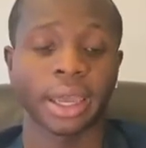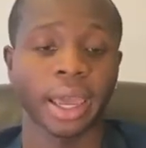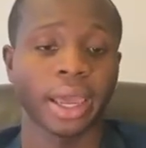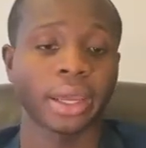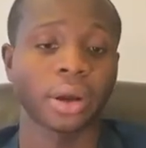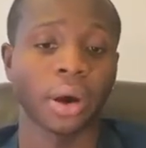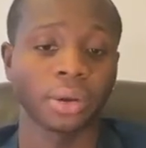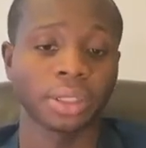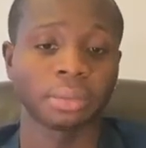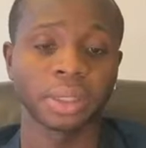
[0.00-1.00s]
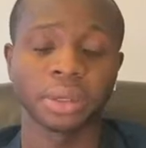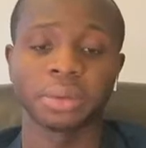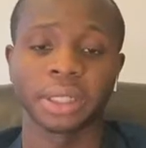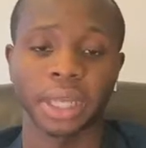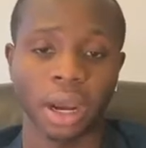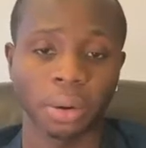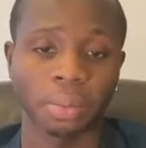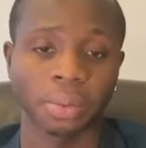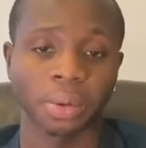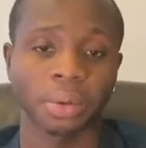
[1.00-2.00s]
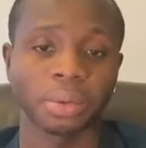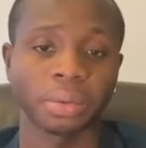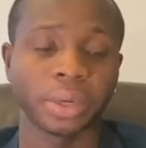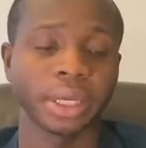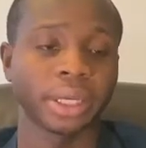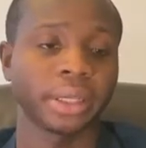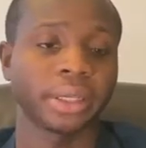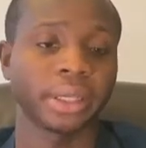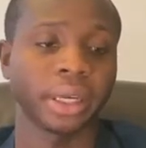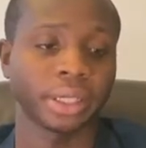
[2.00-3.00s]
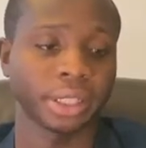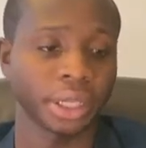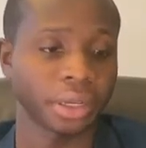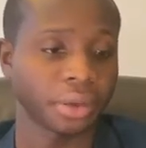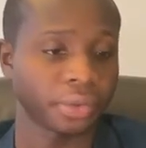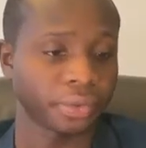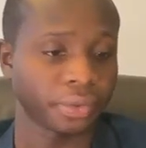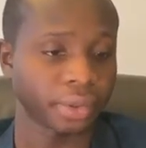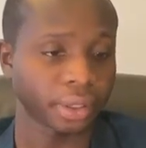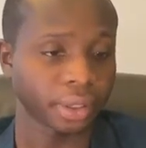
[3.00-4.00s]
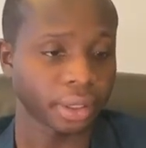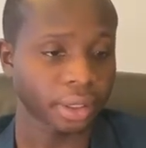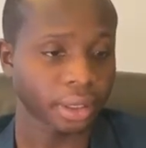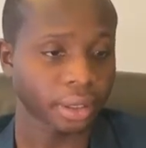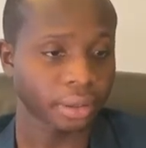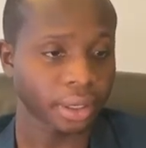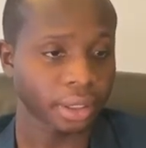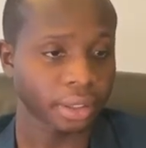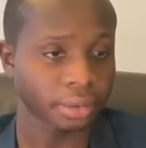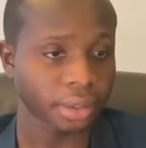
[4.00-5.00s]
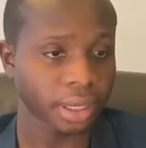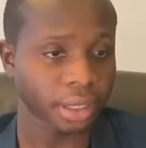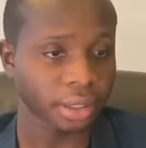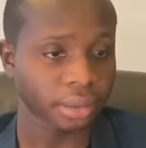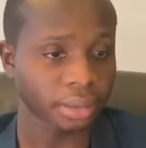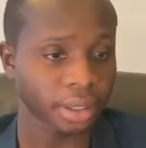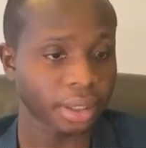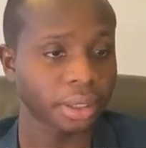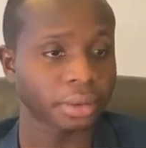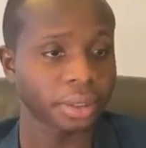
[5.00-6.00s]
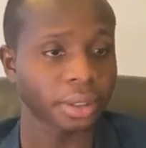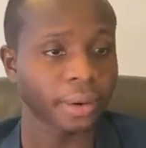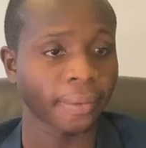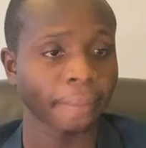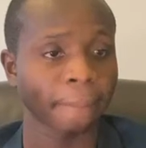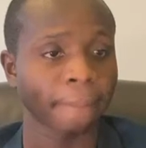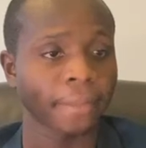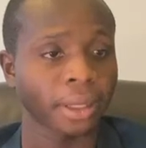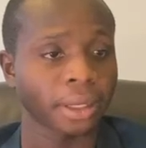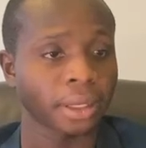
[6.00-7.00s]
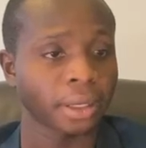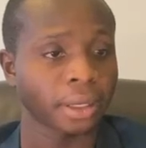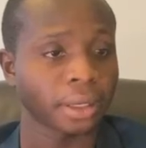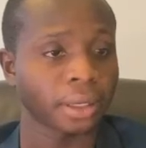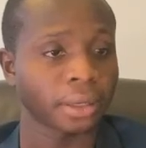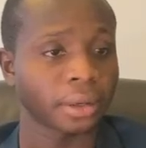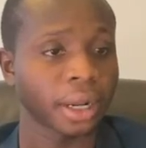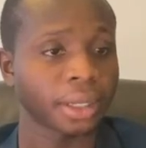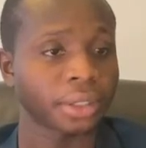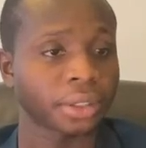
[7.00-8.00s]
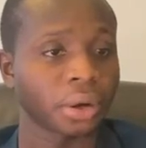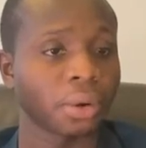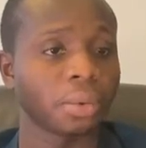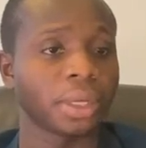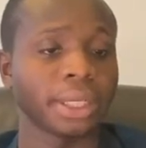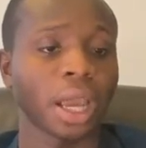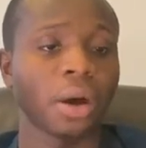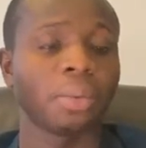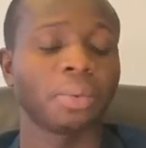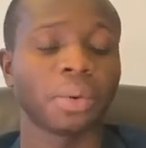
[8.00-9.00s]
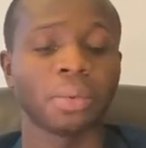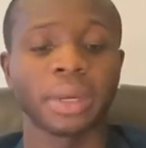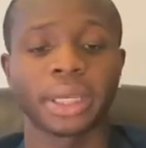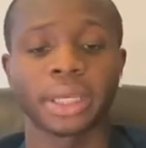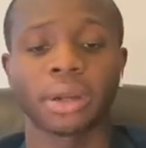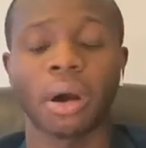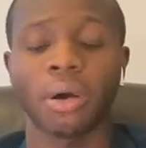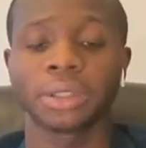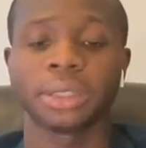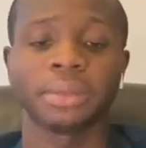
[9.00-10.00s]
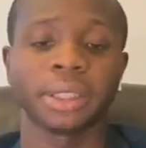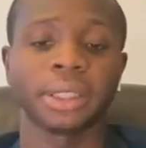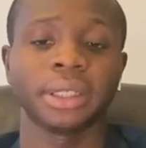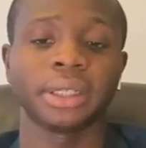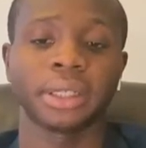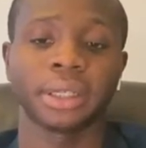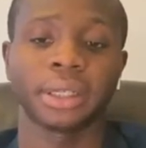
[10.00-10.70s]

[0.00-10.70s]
And ultimately with Yelp, we can achieve, all right, so we got somebody, there we go. All right, so with Yelp, we can ultimately